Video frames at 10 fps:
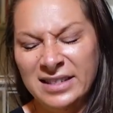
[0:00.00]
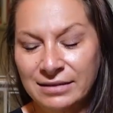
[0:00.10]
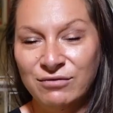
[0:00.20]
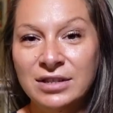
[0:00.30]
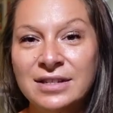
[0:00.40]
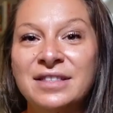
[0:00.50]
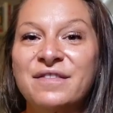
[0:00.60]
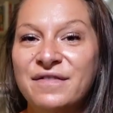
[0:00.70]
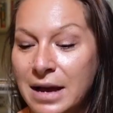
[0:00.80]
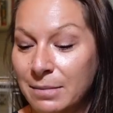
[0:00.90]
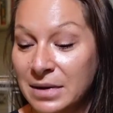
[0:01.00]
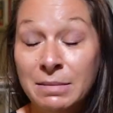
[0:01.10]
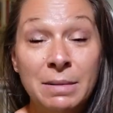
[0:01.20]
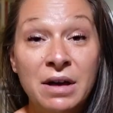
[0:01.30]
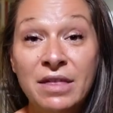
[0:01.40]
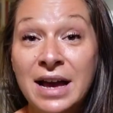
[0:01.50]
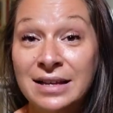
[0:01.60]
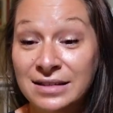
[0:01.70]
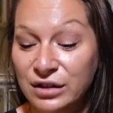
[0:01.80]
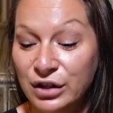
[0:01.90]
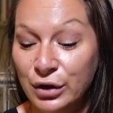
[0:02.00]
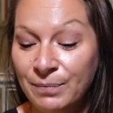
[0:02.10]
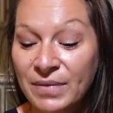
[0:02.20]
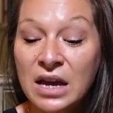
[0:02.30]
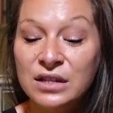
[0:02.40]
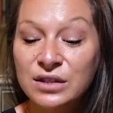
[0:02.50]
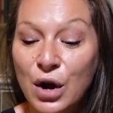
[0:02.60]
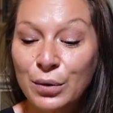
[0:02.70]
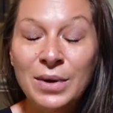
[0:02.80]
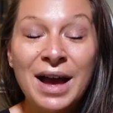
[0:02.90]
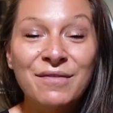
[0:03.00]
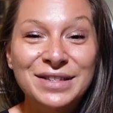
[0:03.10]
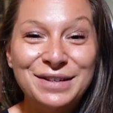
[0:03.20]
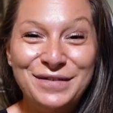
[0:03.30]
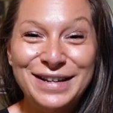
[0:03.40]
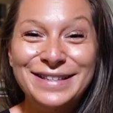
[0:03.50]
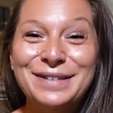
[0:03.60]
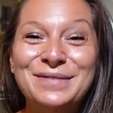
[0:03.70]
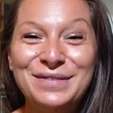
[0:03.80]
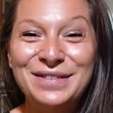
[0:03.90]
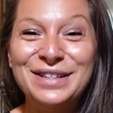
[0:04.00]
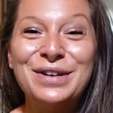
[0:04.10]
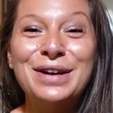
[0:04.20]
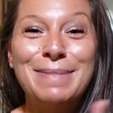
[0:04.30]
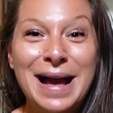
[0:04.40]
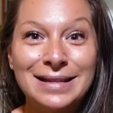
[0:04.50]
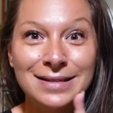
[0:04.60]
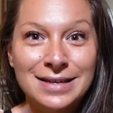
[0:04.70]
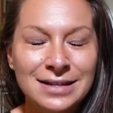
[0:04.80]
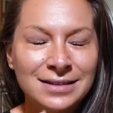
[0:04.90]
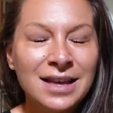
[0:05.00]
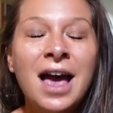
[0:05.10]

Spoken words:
It runs in the family. My mother has it too. So we have the Definitive Lifting Toner. Back to this.